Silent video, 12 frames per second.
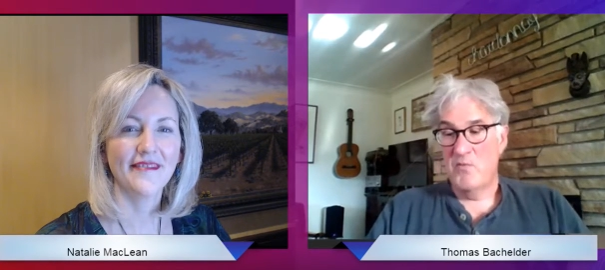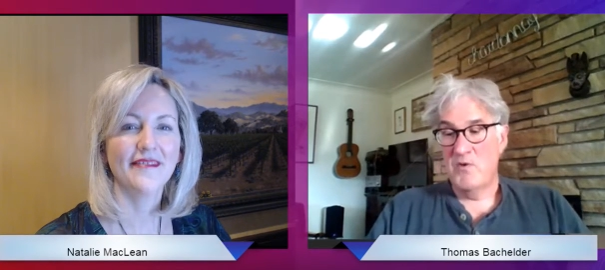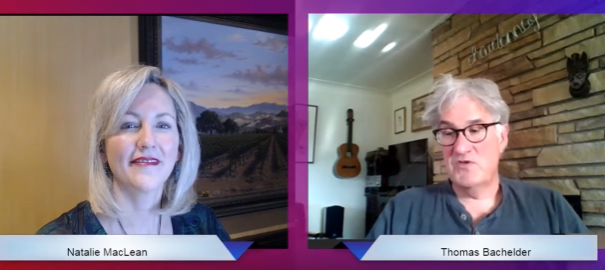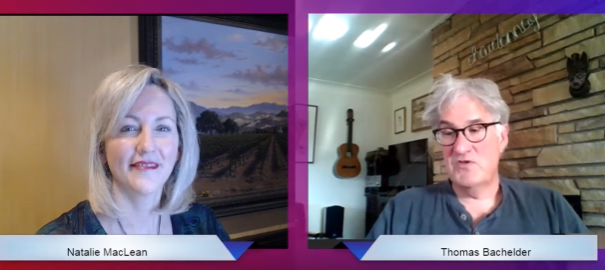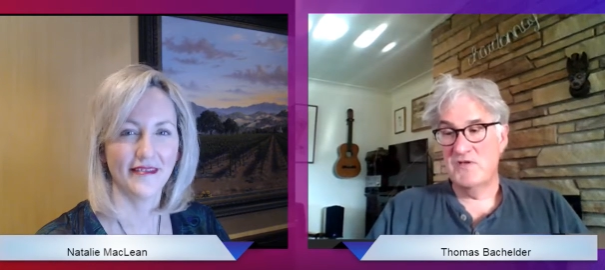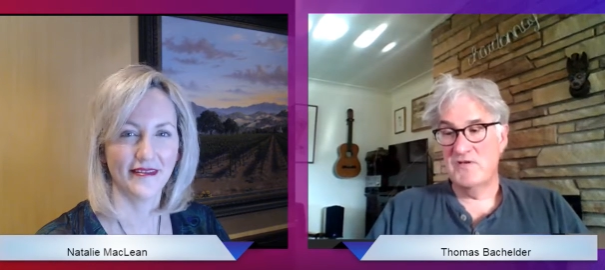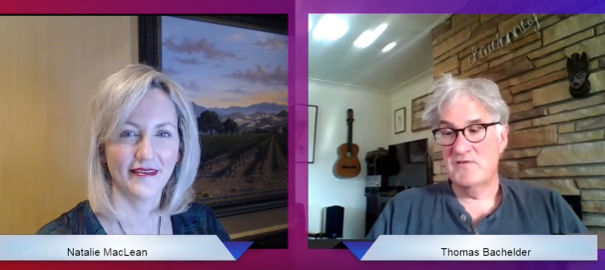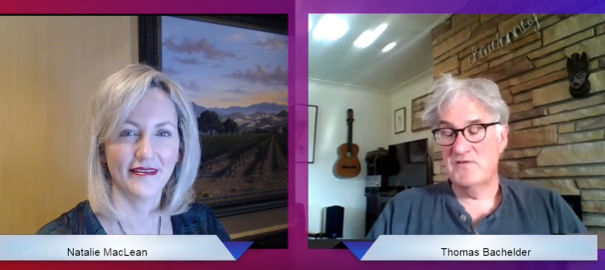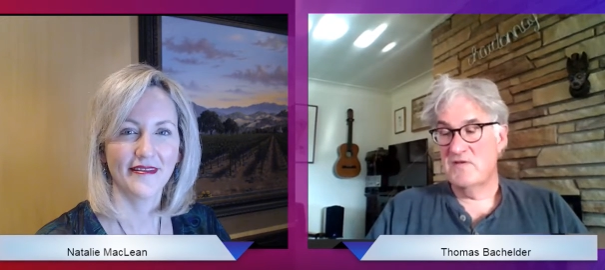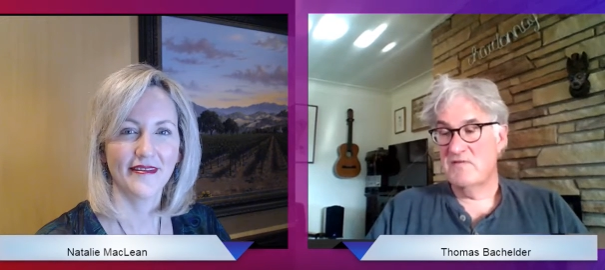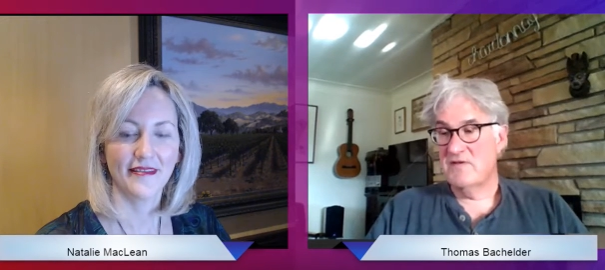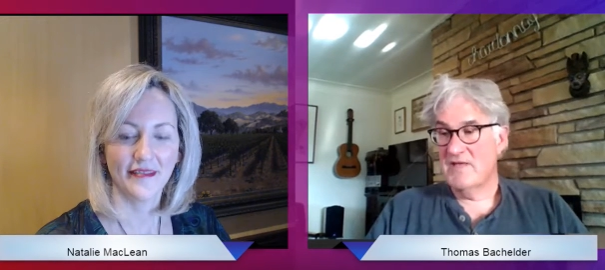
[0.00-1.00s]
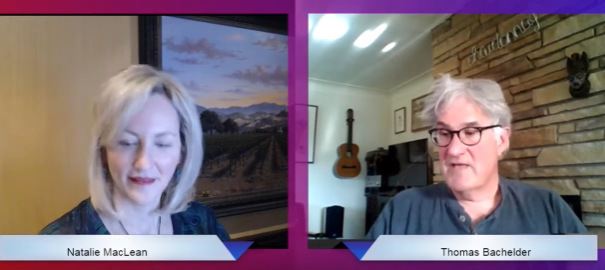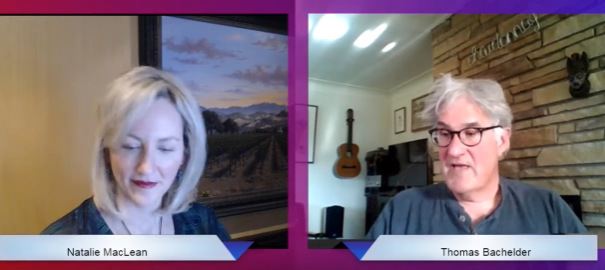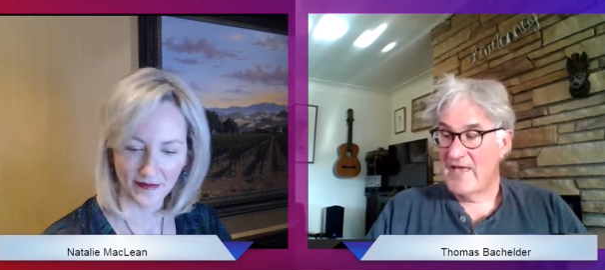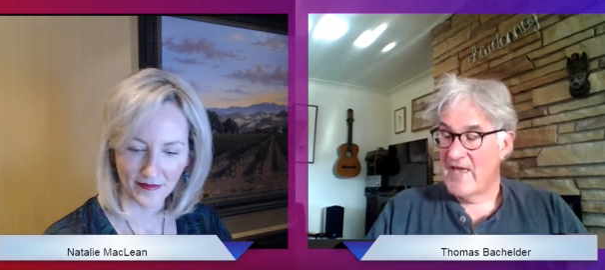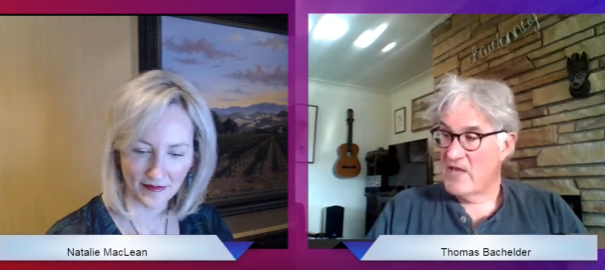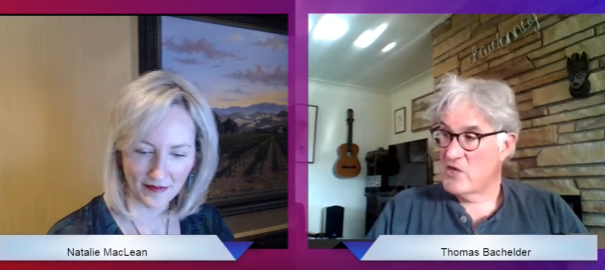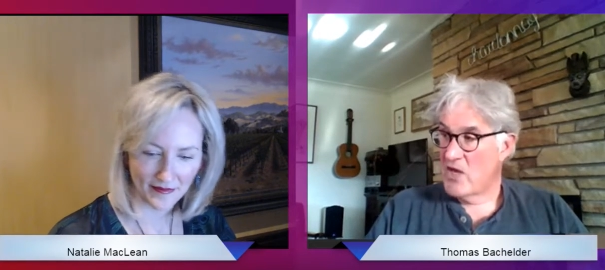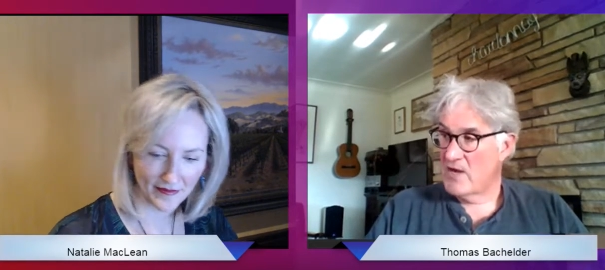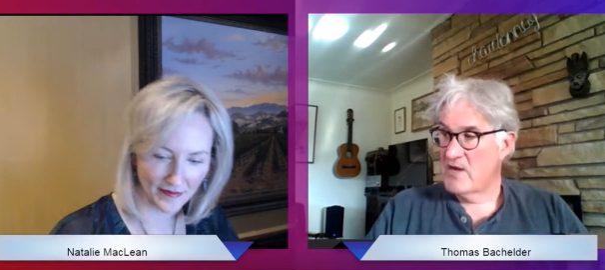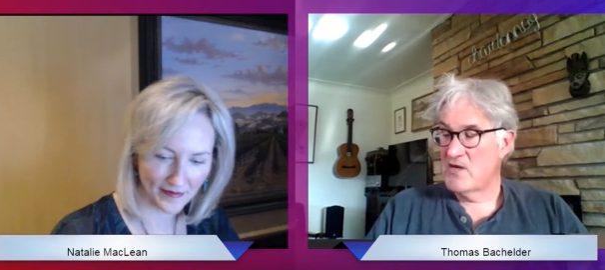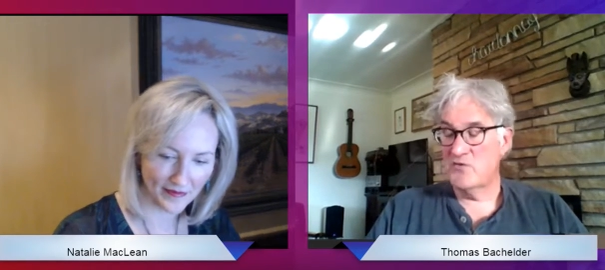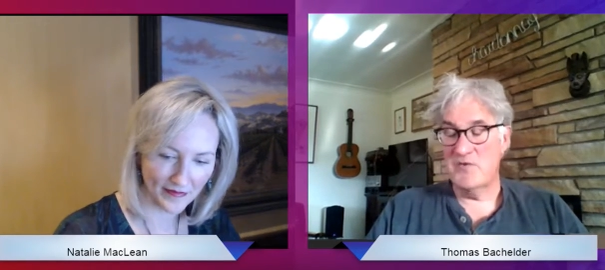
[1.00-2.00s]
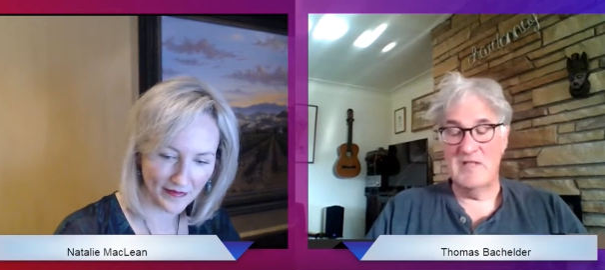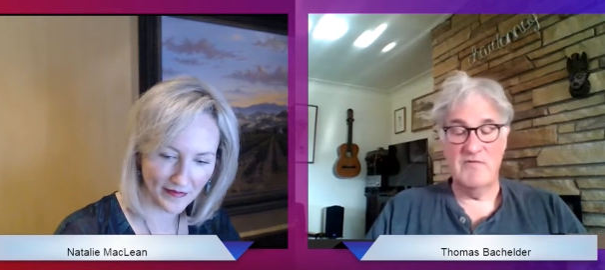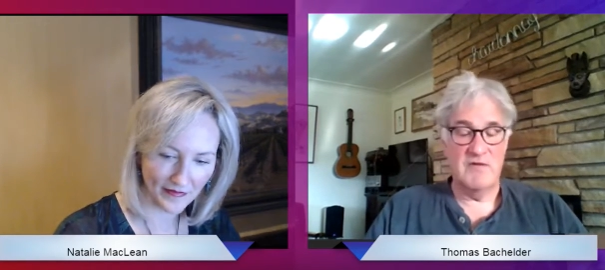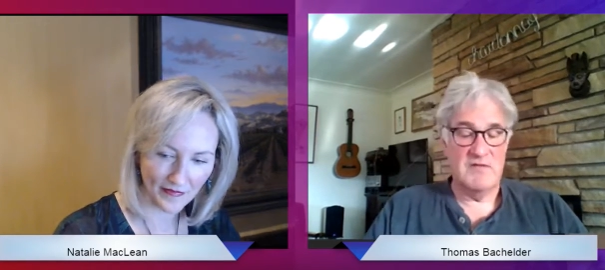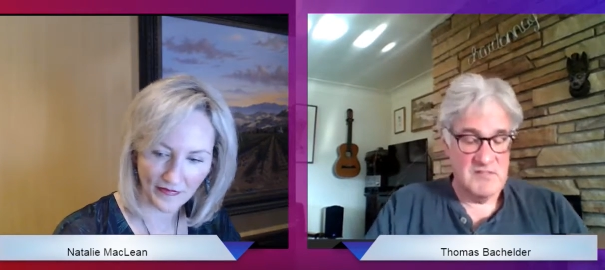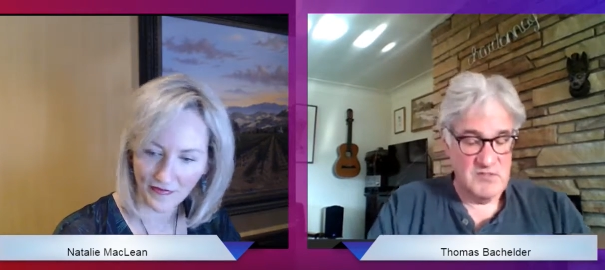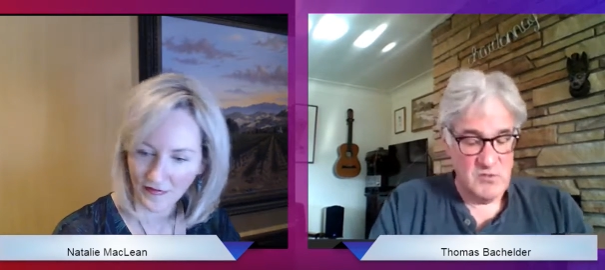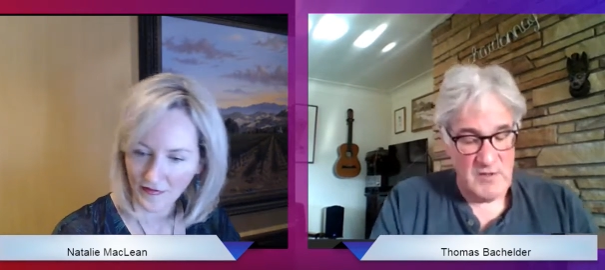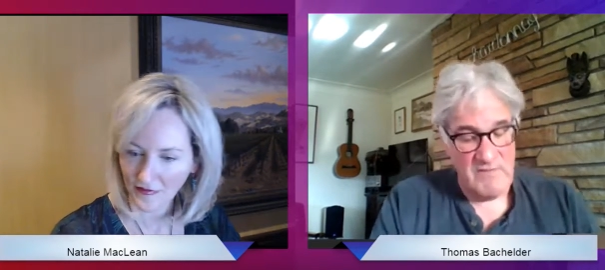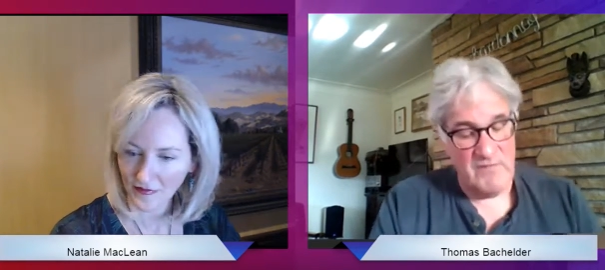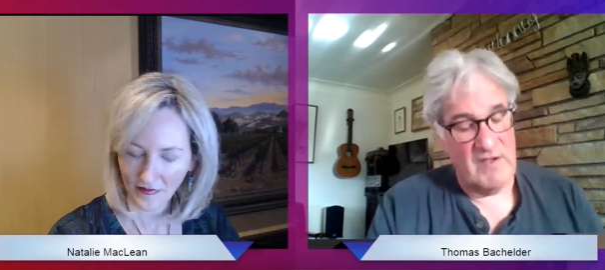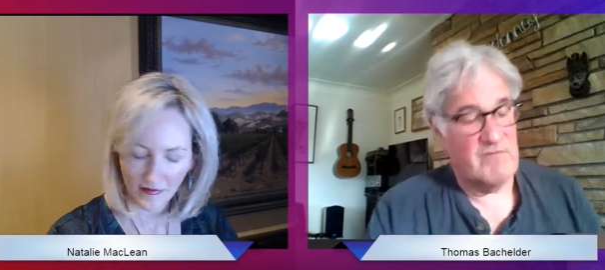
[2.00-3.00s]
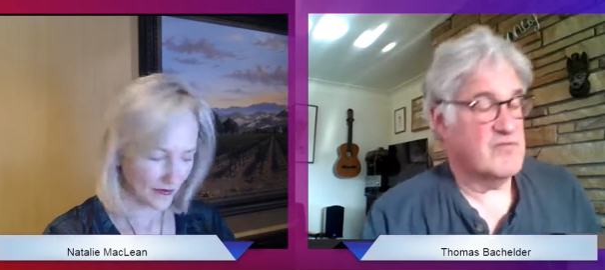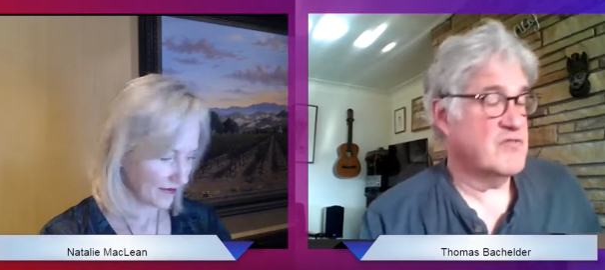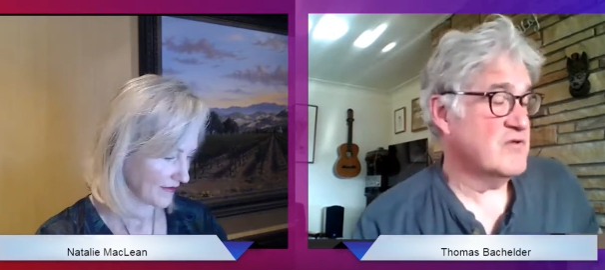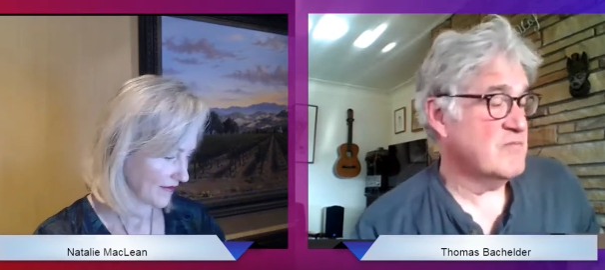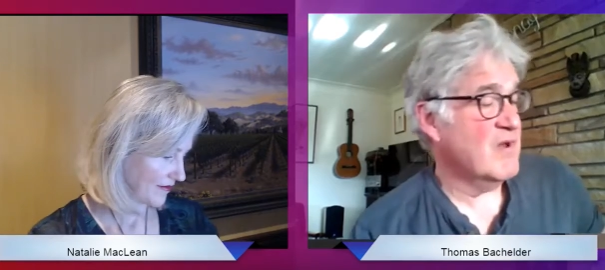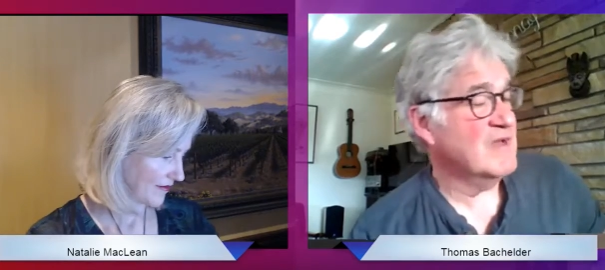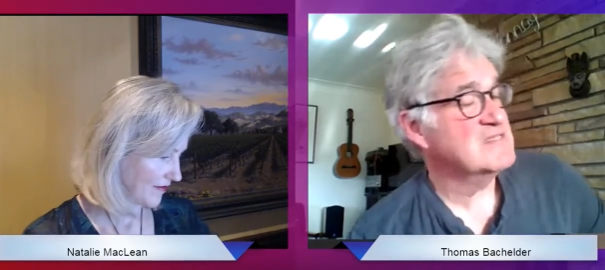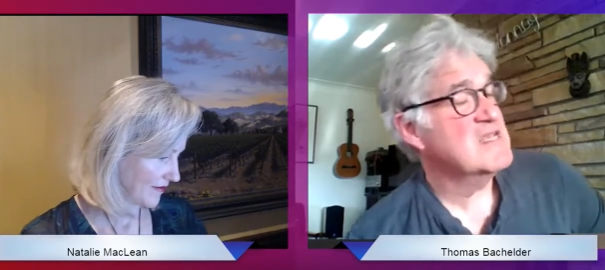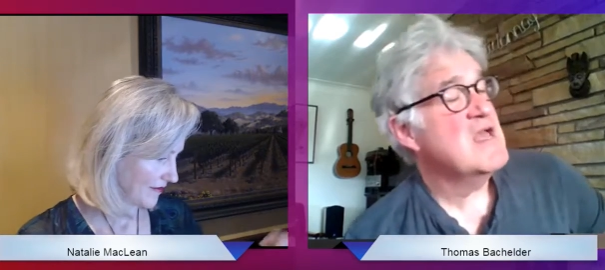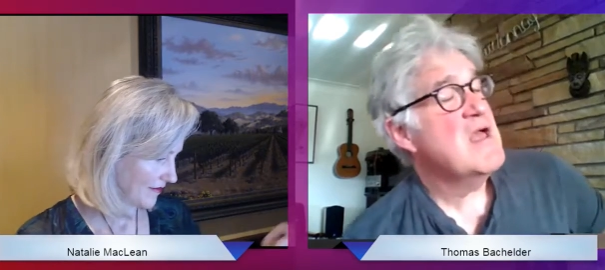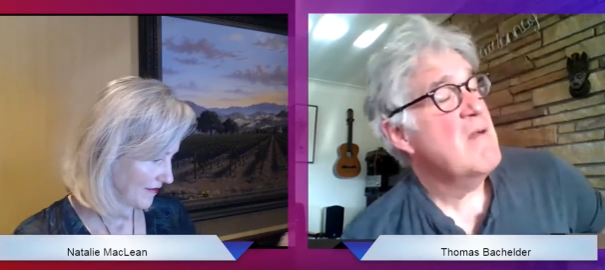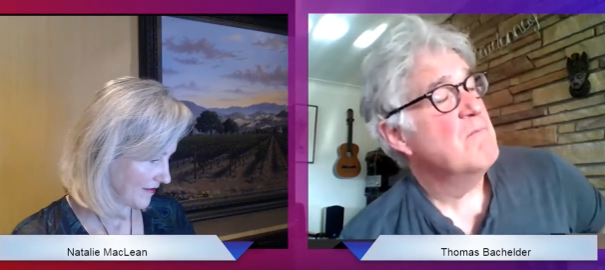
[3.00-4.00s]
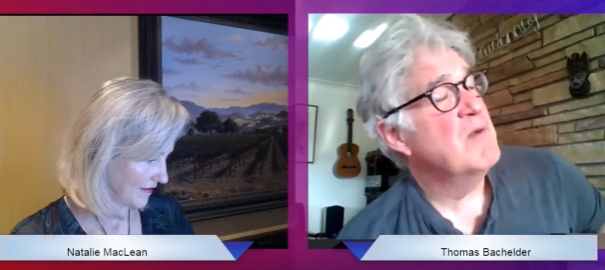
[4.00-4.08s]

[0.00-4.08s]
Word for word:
Speaker 1: which is again not an entry level because it's 25 to 30 bucks,